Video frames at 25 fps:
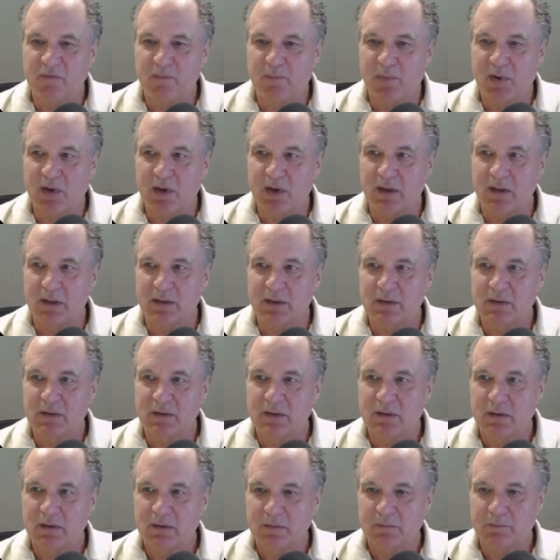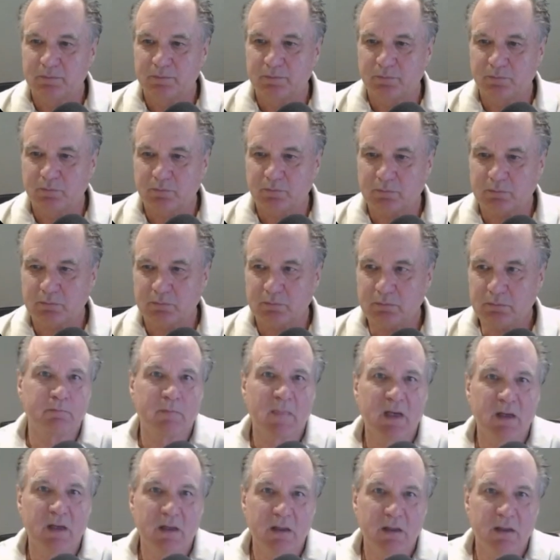parts.
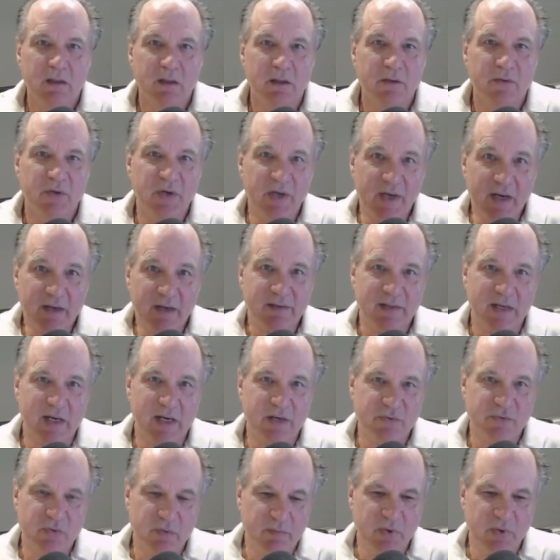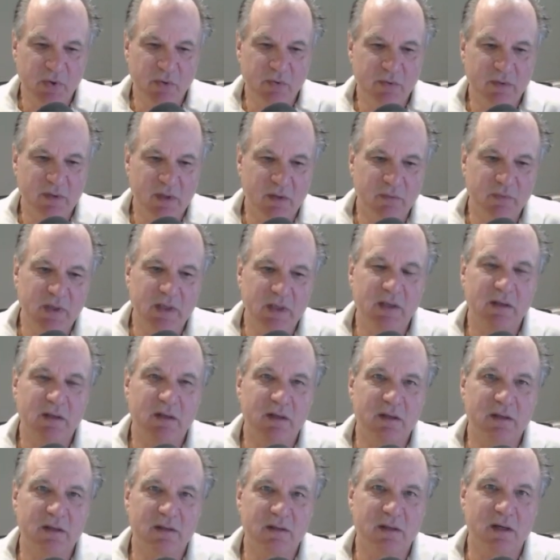The next attribute that we need to
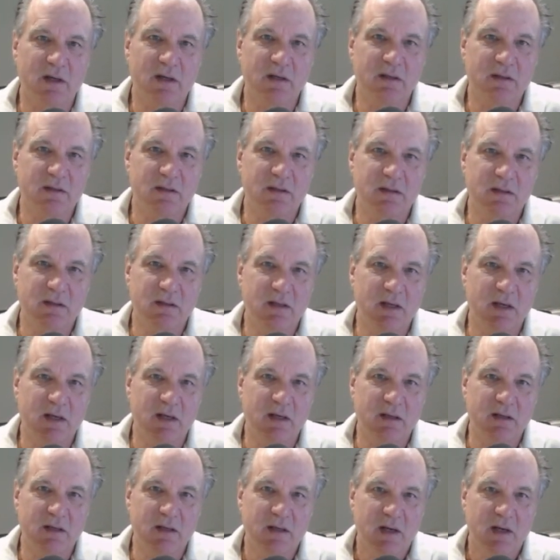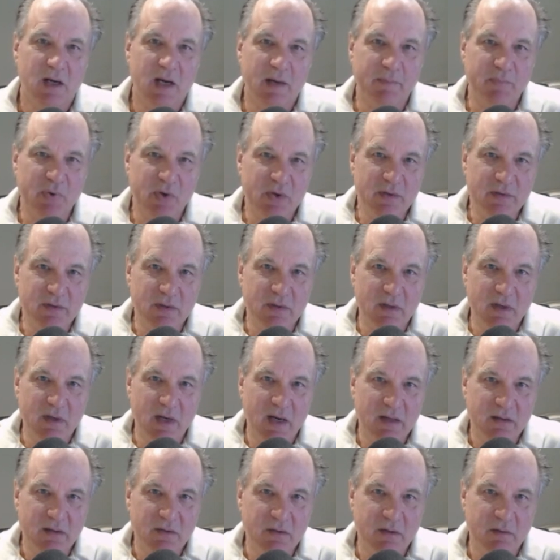discuss is that a person
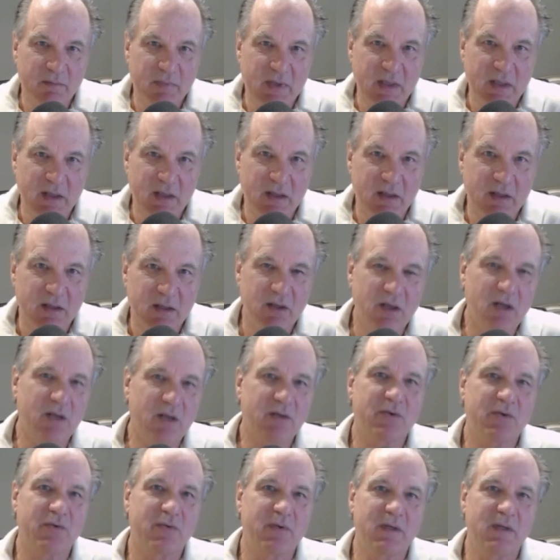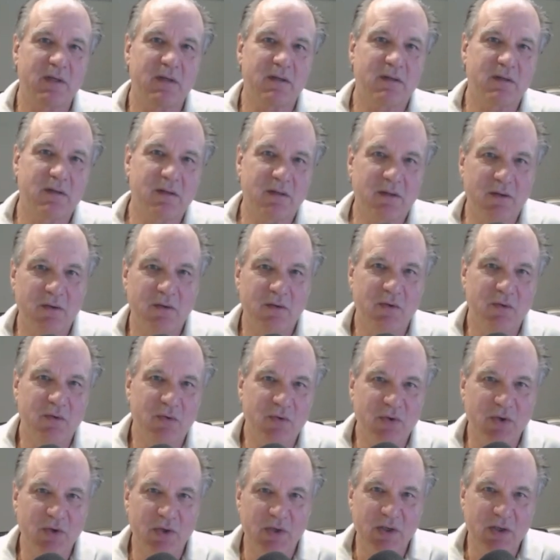has to be industrious to do
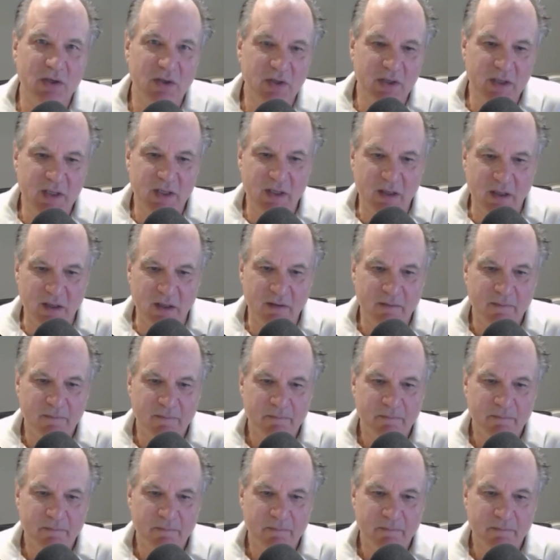good cleaning.